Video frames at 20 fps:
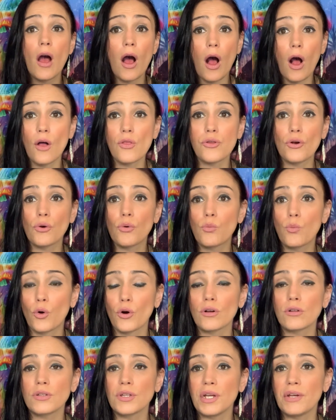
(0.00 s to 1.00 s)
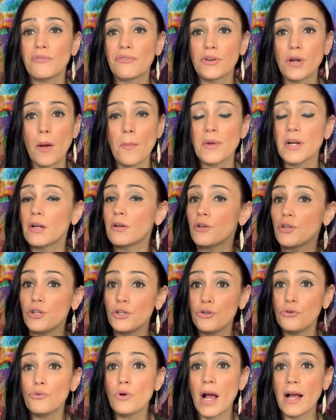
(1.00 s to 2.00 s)
otherworldly phenomenon
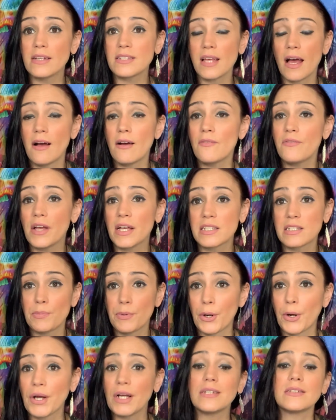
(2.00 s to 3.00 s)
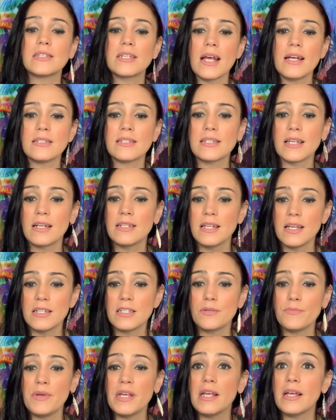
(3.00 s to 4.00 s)
you guys have experienced and sent
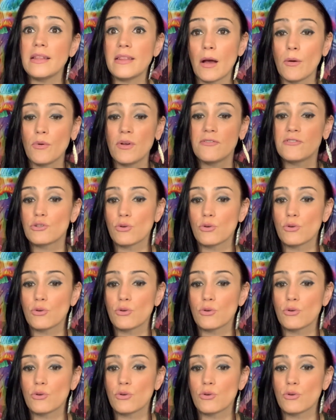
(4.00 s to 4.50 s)
into me and that we've